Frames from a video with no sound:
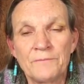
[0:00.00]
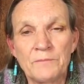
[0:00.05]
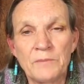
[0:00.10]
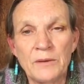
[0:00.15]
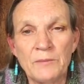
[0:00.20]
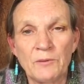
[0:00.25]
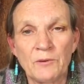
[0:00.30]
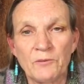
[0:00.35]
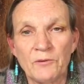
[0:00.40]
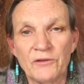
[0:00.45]

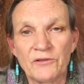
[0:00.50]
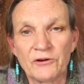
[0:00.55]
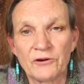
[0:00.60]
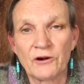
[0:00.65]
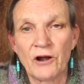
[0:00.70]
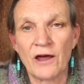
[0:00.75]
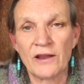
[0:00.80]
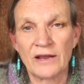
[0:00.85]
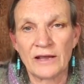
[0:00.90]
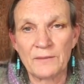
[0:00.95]
people with
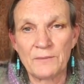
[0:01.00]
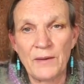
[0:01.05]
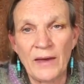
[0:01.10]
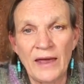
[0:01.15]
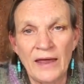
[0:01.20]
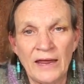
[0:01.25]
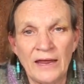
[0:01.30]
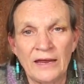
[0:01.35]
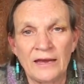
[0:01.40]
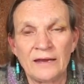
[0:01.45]
chronic
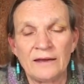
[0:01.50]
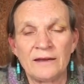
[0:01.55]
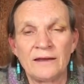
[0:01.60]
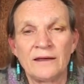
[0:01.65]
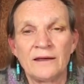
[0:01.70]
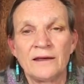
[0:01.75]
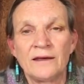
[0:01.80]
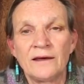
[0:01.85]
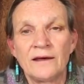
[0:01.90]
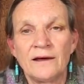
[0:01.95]

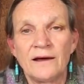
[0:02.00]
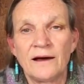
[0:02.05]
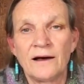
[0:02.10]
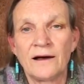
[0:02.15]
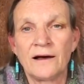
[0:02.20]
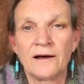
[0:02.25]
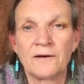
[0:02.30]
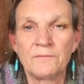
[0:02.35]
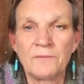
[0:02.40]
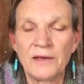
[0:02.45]
pain,
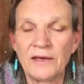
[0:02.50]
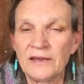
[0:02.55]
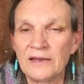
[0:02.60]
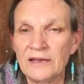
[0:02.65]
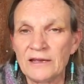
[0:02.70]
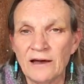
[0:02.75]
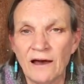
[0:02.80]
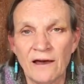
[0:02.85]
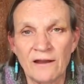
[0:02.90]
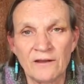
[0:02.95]

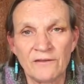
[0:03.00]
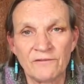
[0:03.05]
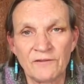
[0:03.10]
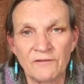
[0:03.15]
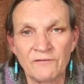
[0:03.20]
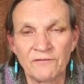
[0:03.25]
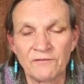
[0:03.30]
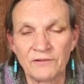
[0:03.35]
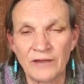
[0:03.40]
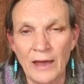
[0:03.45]
any kind of
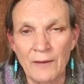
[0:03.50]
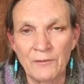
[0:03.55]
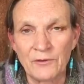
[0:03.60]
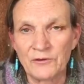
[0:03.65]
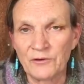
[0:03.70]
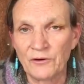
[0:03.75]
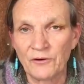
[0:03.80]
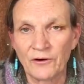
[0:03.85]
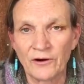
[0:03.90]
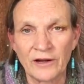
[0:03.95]

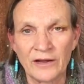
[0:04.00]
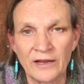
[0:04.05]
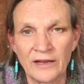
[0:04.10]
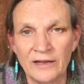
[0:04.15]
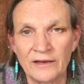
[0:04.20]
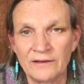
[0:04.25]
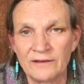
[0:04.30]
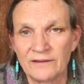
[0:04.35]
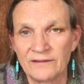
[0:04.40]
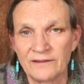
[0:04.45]

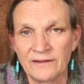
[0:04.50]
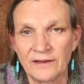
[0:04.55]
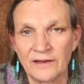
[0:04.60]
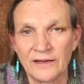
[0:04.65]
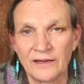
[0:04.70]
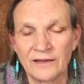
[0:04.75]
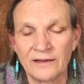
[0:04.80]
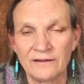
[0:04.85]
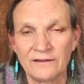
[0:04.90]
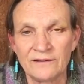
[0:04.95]
inflammatory
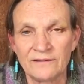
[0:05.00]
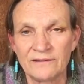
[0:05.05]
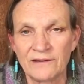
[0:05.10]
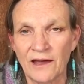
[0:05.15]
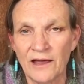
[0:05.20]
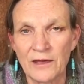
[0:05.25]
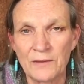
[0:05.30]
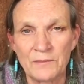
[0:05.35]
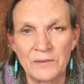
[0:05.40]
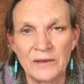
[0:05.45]
disease,
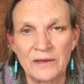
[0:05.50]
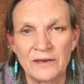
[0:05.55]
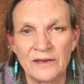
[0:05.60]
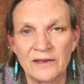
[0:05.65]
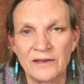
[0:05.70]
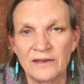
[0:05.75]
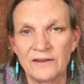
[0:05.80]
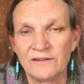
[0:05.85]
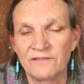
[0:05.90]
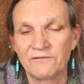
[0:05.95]

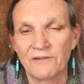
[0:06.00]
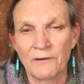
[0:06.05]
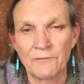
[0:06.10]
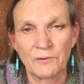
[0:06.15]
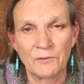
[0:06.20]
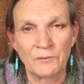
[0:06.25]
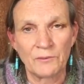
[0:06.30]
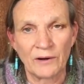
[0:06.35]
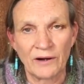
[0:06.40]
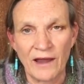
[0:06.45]
diabetes,
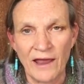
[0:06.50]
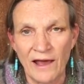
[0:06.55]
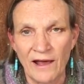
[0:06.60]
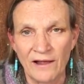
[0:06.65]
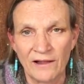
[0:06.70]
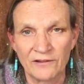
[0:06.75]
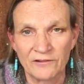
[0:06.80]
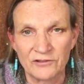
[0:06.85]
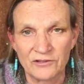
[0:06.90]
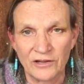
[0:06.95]

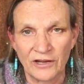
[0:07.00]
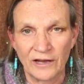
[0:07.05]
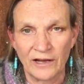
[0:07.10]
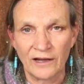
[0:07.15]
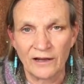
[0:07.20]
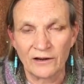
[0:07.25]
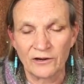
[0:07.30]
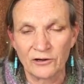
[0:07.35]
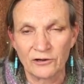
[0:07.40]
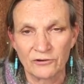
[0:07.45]

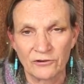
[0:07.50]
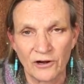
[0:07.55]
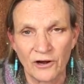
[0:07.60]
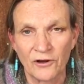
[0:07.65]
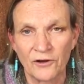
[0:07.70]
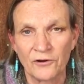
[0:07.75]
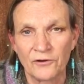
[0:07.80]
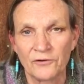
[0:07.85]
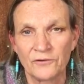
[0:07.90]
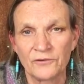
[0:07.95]
fibromyalgia,
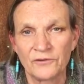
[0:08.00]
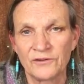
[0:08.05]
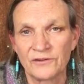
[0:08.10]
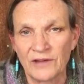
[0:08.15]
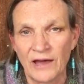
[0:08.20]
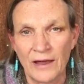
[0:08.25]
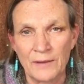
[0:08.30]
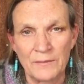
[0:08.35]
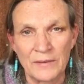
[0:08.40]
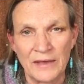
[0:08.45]
Crohn's,
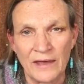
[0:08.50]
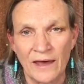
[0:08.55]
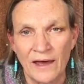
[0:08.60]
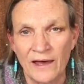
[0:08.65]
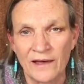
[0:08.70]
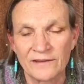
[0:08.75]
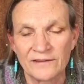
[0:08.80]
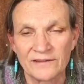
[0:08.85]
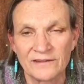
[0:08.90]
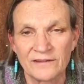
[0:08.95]

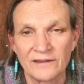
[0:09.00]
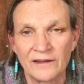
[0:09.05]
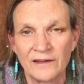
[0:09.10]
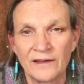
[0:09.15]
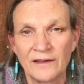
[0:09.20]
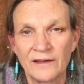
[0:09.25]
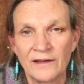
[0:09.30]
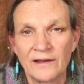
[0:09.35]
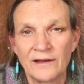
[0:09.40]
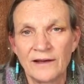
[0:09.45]
IBS.
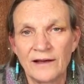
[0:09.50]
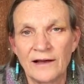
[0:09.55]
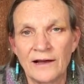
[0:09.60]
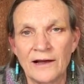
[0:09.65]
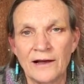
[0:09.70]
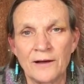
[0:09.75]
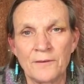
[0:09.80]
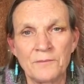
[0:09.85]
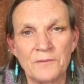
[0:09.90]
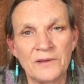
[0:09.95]

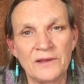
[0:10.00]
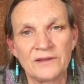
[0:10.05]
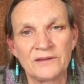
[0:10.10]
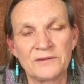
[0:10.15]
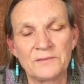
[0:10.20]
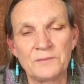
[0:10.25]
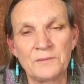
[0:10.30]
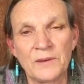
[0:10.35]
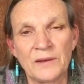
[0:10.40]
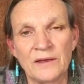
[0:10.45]

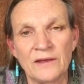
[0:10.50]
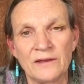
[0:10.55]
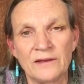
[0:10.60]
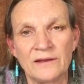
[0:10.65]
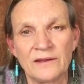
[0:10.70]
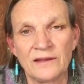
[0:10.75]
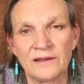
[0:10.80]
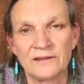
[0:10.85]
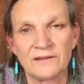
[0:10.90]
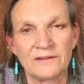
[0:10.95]

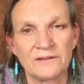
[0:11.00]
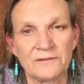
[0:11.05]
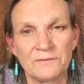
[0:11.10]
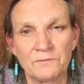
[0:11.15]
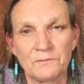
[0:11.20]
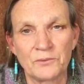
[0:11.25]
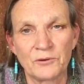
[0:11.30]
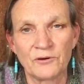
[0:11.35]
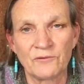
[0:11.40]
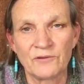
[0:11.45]
It's
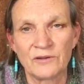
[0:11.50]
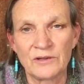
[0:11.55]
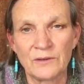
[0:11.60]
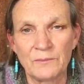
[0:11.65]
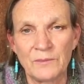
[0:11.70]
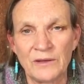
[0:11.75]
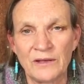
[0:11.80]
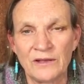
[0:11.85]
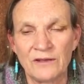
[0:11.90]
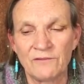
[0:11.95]
proven to
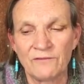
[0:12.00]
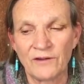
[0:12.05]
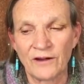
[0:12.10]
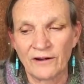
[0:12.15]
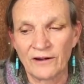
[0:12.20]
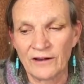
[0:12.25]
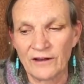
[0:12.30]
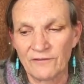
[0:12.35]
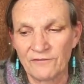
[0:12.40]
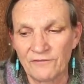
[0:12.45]
be
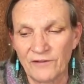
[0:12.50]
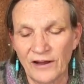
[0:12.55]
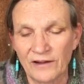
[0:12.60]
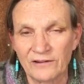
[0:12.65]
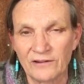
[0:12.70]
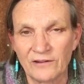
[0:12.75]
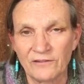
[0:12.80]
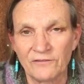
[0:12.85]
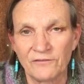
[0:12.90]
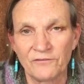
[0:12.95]
very
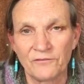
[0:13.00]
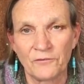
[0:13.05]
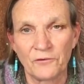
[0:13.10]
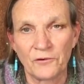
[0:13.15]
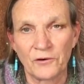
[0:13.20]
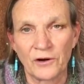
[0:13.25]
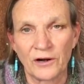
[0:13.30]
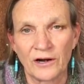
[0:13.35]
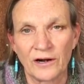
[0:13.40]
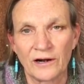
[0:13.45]
effective
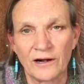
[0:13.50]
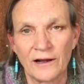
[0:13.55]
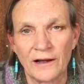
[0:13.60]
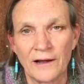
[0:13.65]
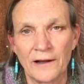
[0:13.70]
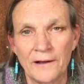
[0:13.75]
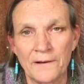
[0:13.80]
for